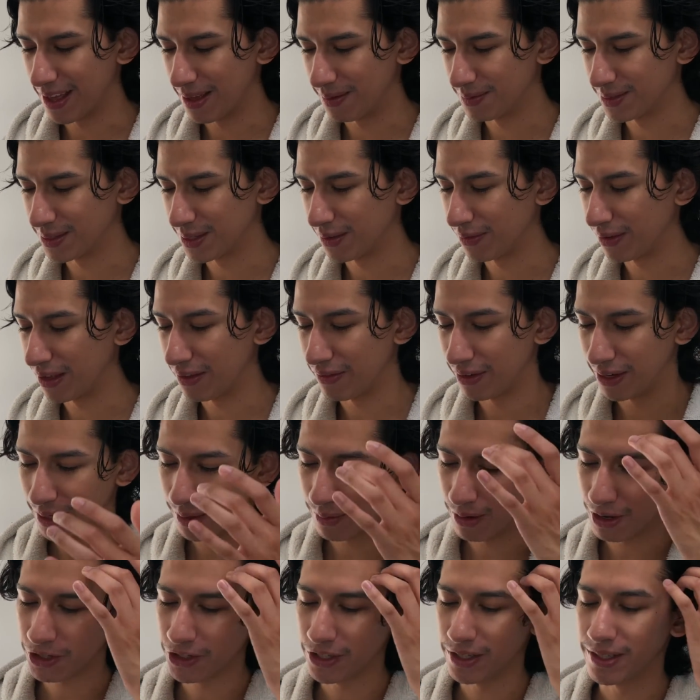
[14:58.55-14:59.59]
so if you have any
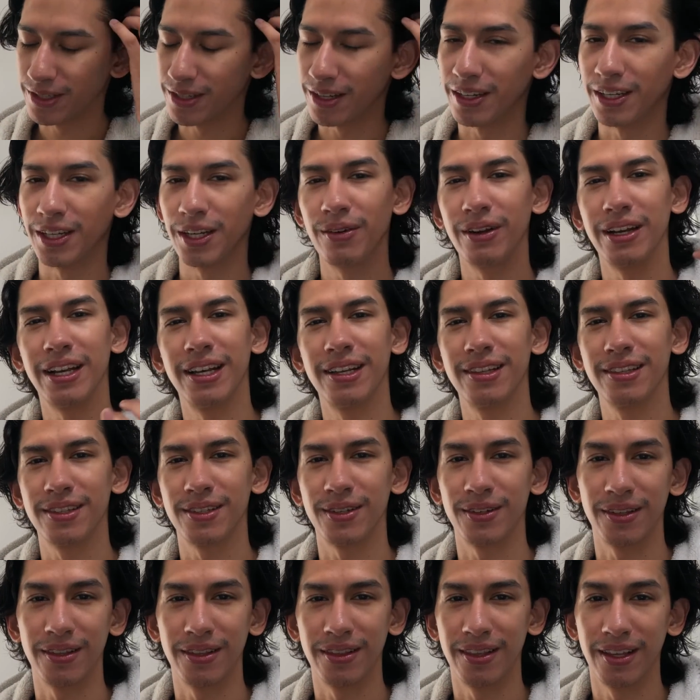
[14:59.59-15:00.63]
questions on ingredients
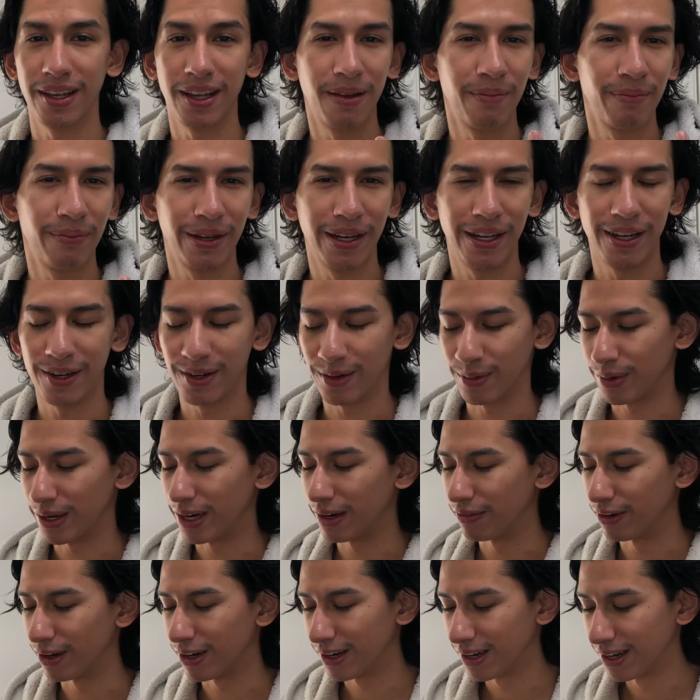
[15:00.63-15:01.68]
or the company or
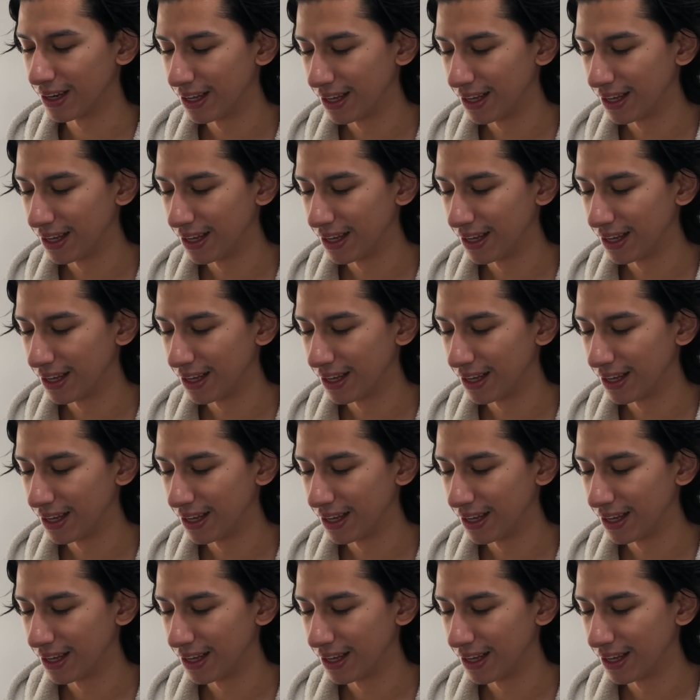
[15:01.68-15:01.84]
whatever,